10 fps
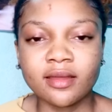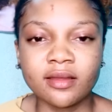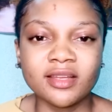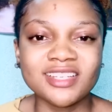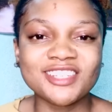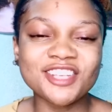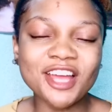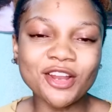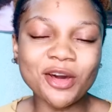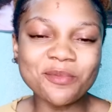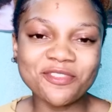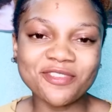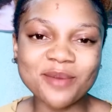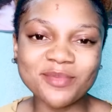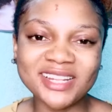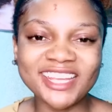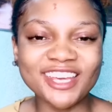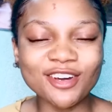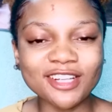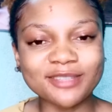Shalom family,
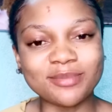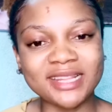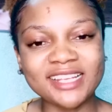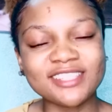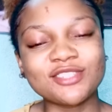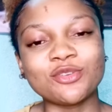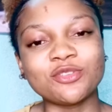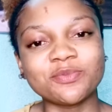God bless you.